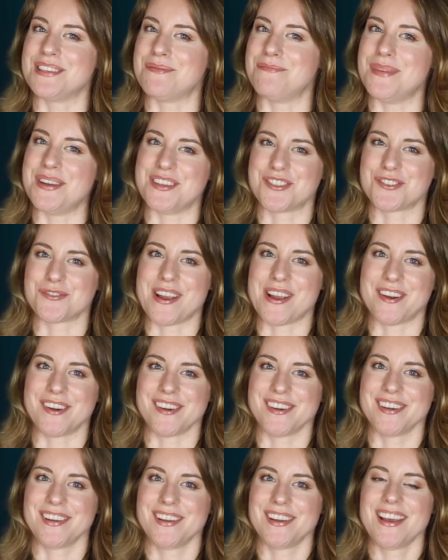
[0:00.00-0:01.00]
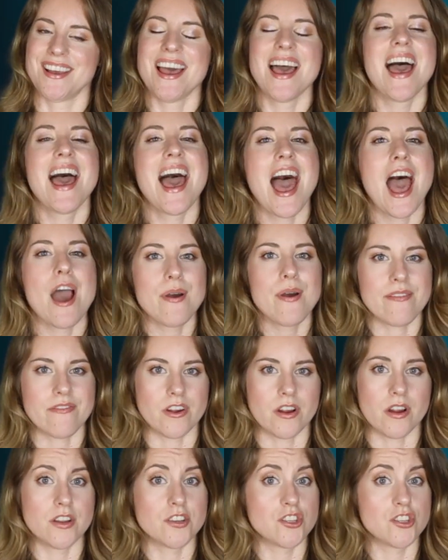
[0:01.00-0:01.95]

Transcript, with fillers: Administrator. However,